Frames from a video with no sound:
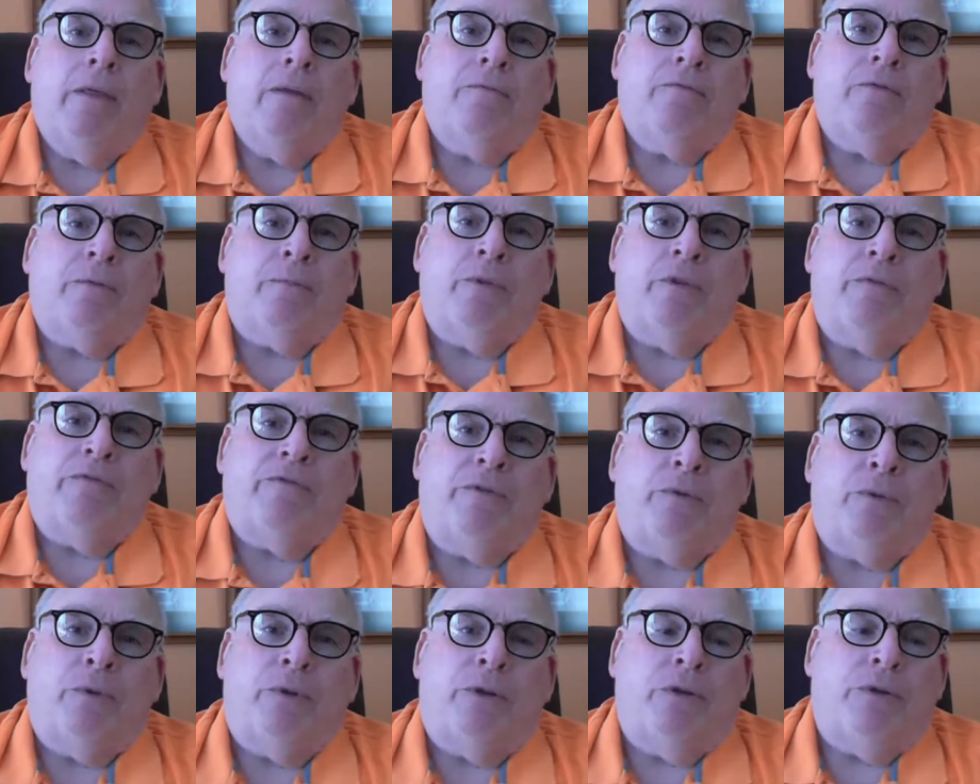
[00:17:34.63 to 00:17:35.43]
from the
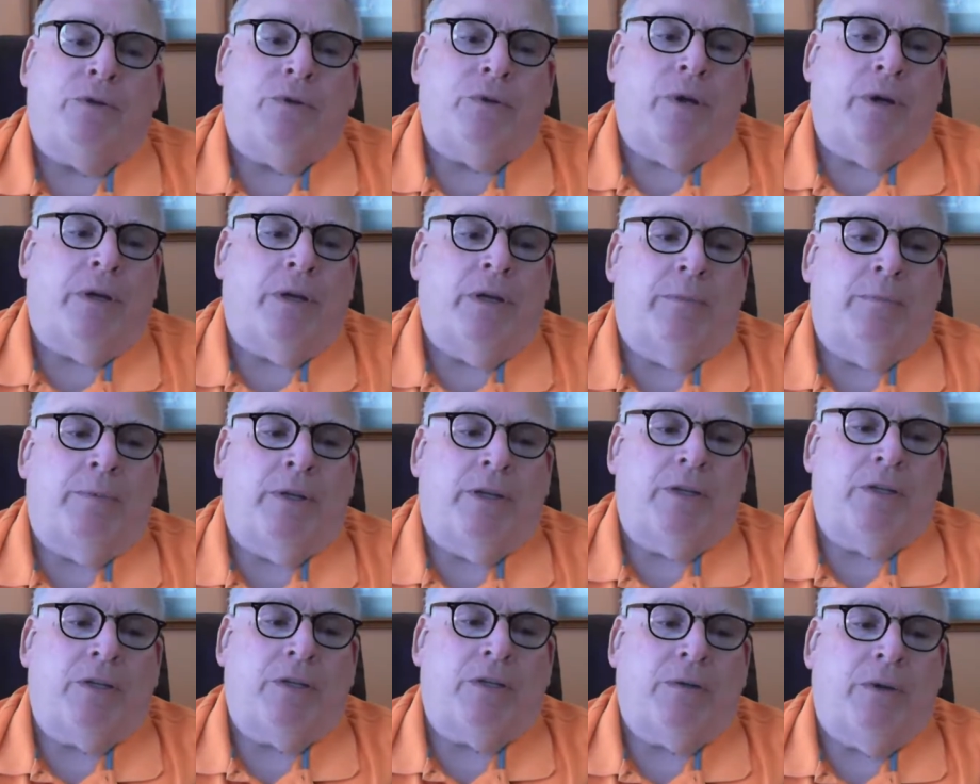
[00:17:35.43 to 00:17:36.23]
Food and Drug
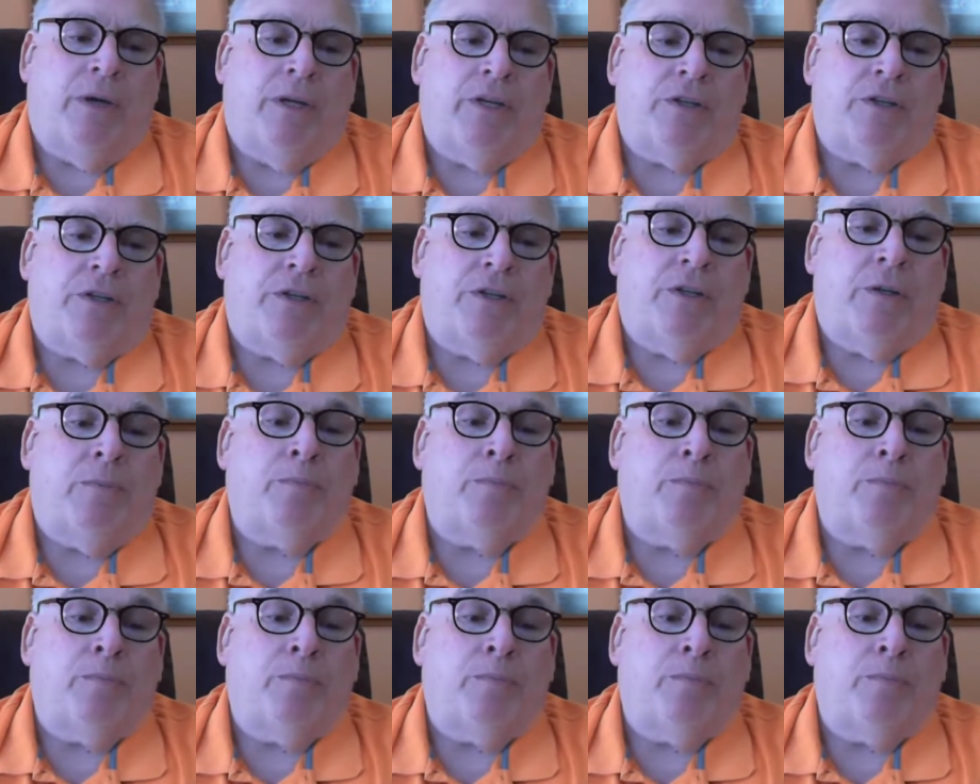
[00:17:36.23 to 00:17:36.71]
Administration.